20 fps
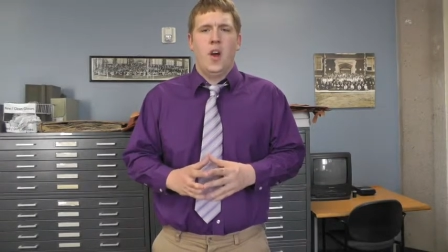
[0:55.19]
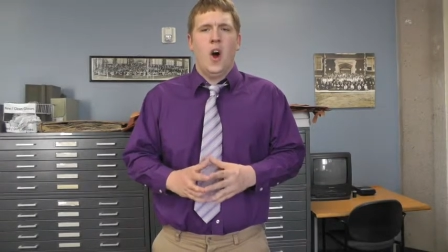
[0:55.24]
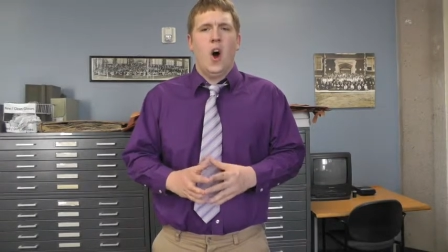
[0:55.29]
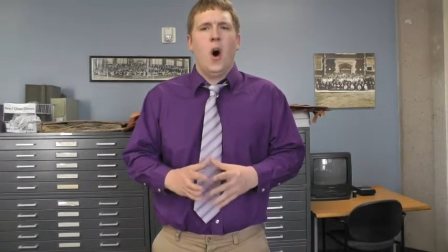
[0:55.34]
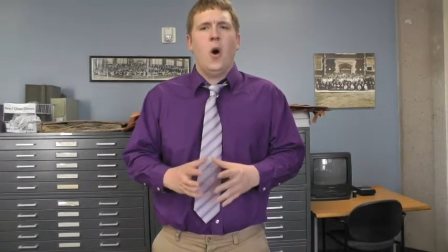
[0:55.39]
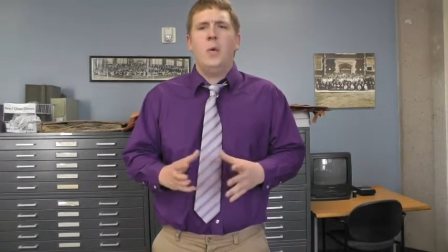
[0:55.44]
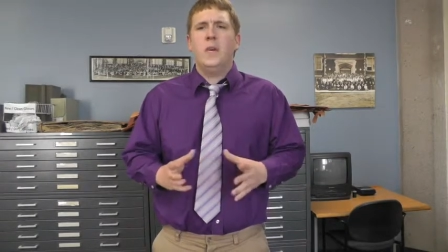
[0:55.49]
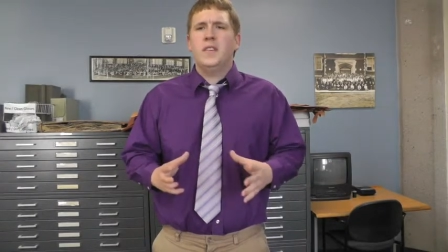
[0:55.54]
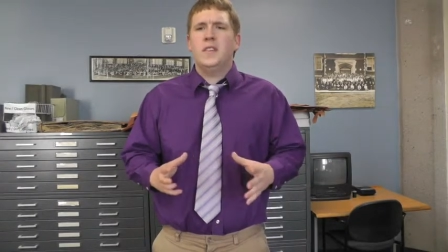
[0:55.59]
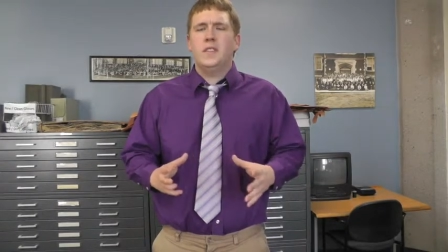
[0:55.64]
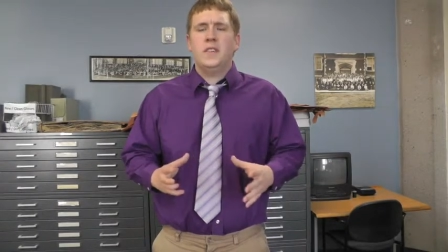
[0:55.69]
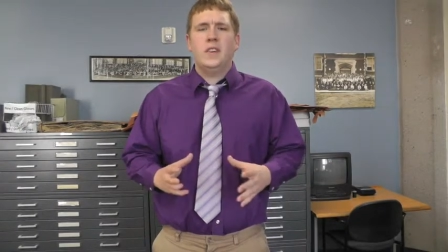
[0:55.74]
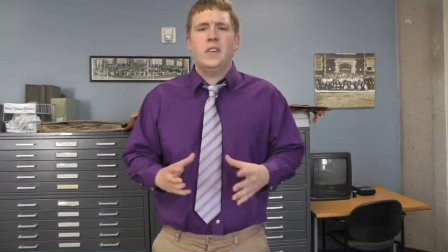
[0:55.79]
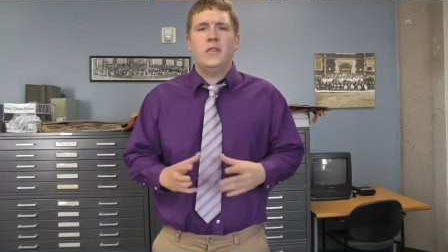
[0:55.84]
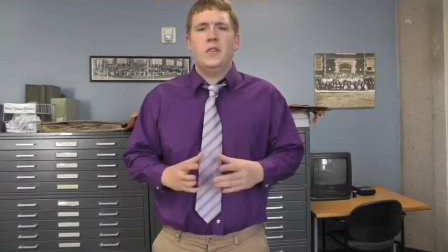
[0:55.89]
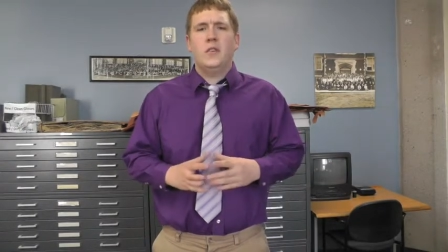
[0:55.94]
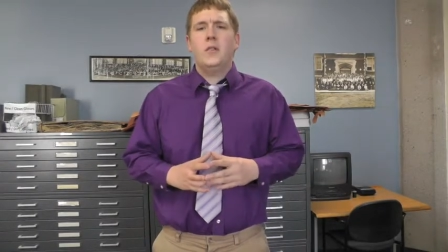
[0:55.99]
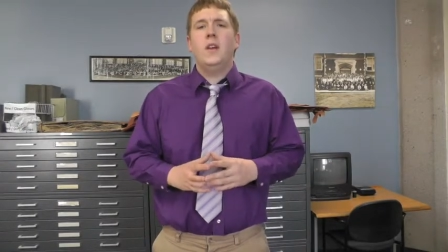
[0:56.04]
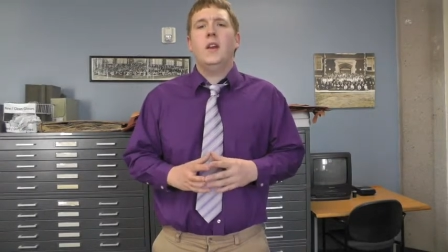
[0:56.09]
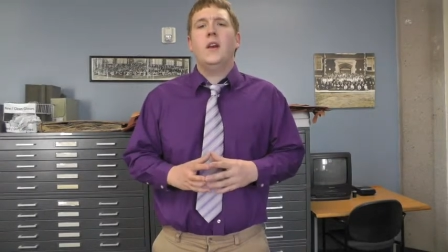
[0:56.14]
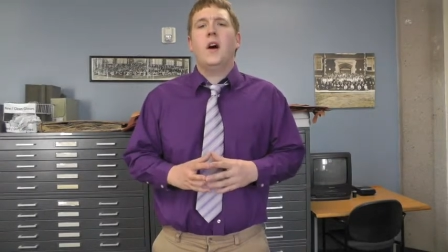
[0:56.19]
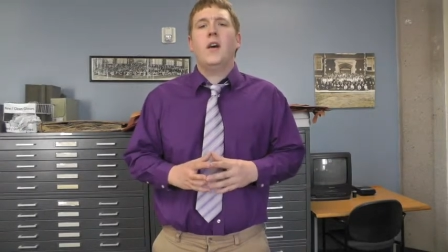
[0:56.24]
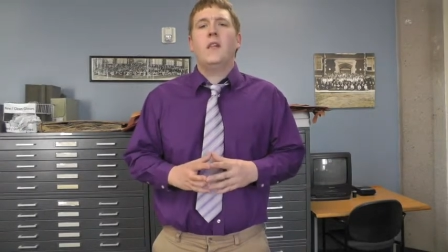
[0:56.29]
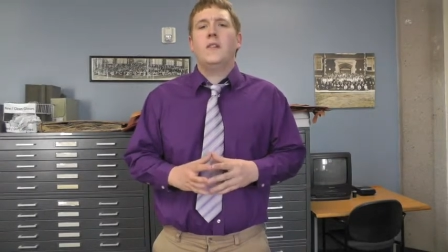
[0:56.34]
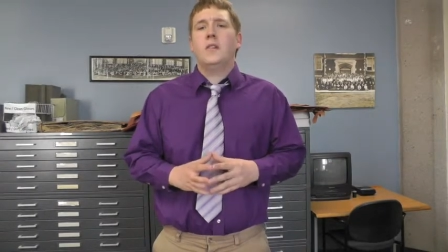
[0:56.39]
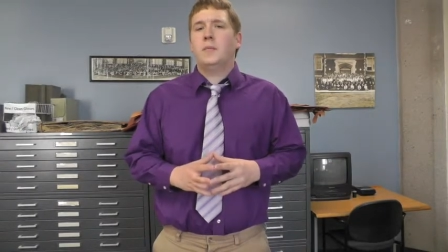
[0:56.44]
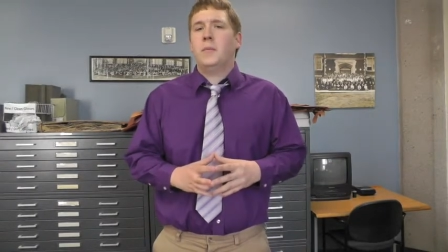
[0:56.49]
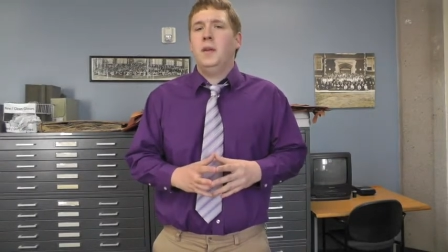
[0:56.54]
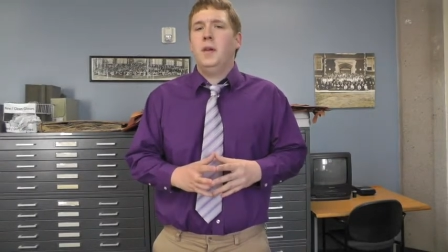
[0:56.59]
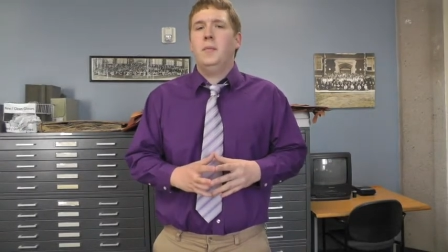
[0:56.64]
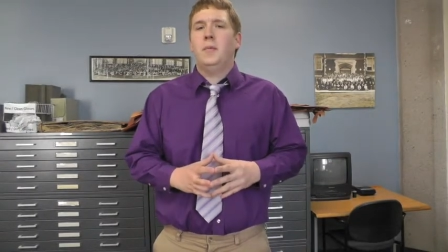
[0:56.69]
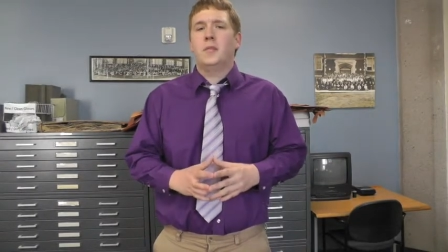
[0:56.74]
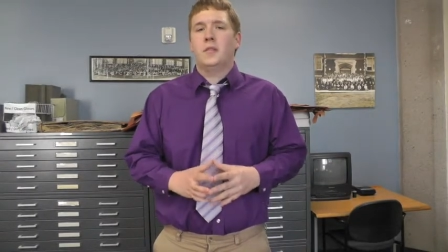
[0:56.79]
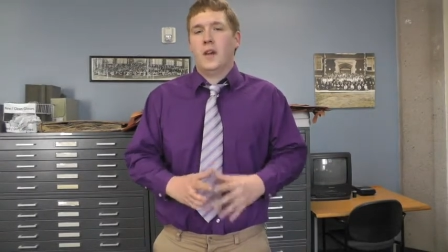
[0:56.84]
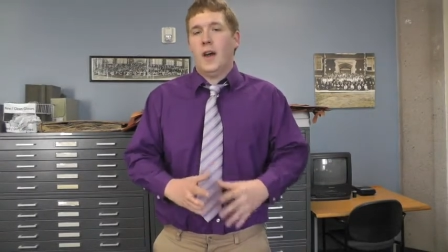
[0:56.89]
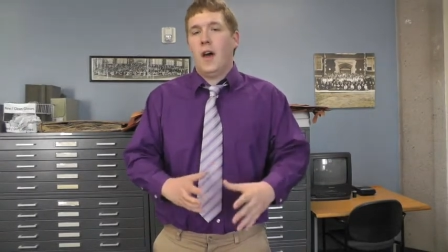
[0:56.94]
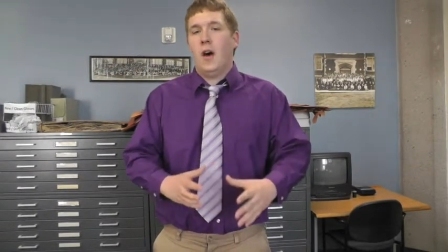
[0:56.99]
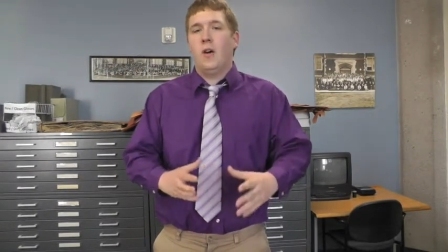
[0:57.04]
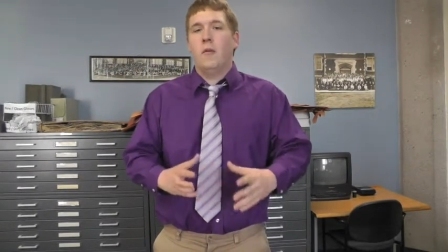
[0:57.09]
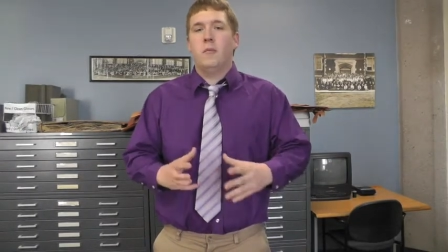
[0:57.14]
Always see if you need other people
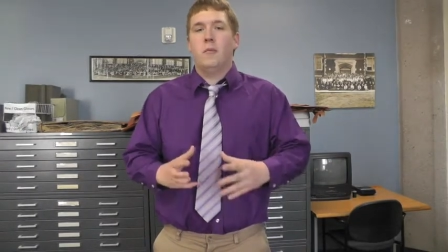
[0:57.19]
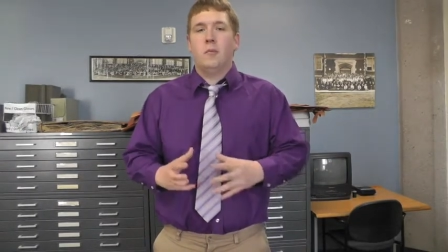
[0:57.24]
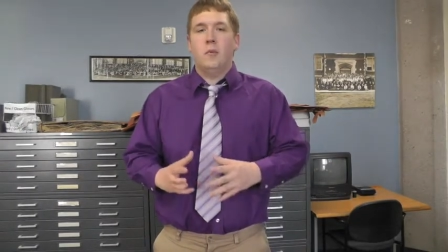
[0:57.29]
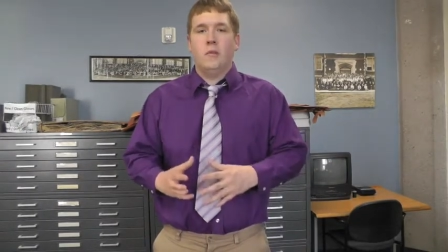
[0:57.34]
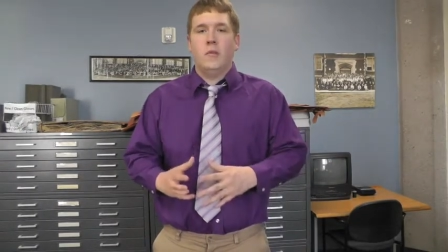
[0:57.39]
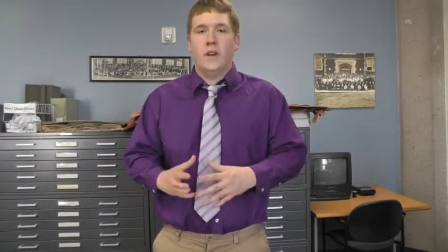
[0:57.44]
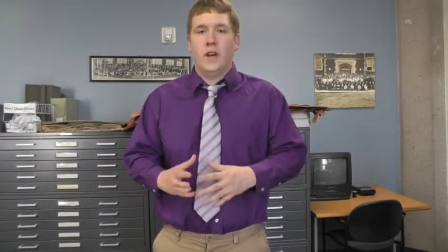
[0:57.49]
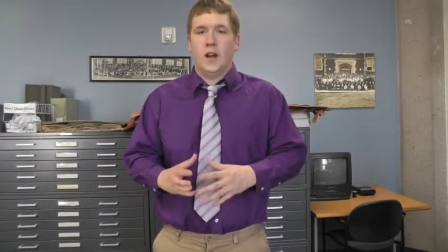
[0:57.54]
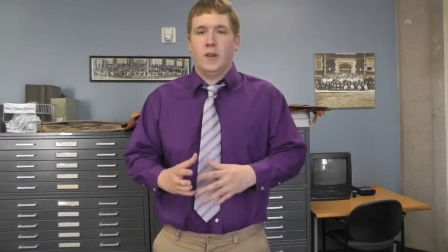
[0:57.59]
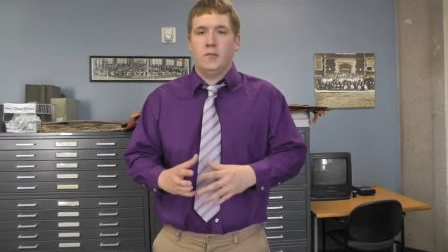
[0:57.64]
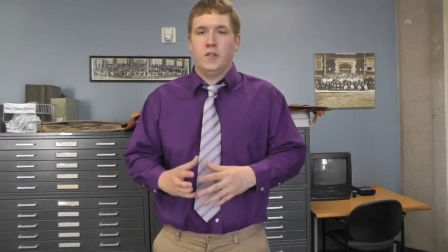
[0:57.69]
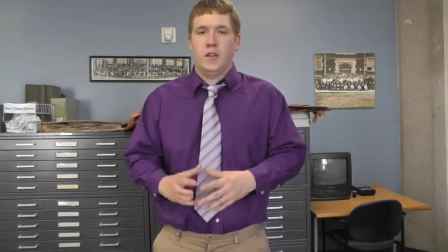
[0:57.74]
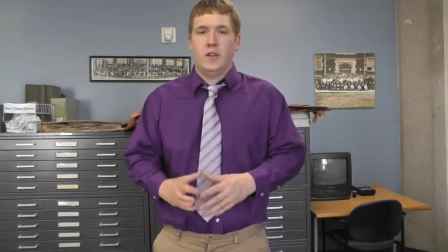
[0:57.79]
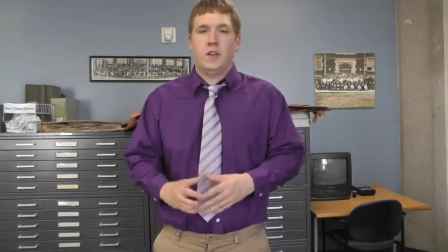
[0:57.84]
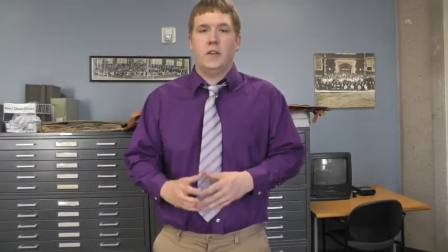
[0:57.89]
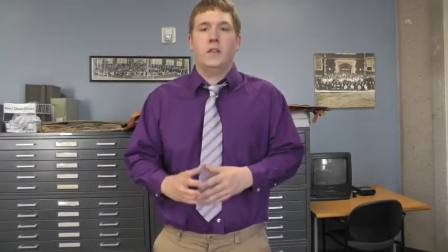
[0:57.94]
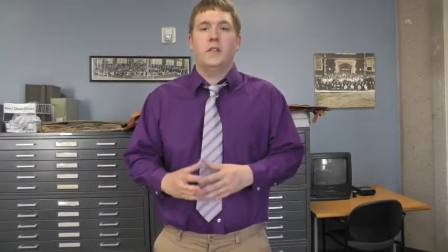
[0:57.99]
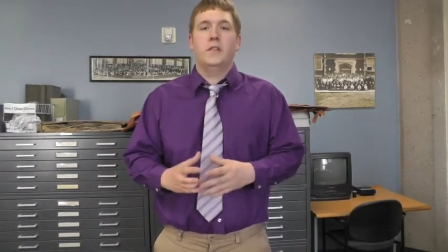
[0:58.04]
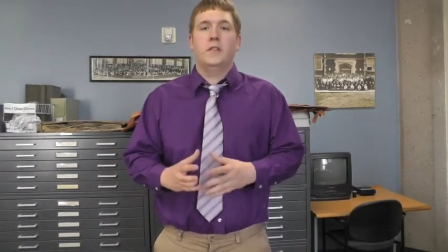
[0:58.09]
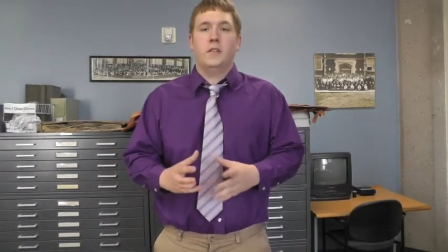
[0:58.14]
to help move an object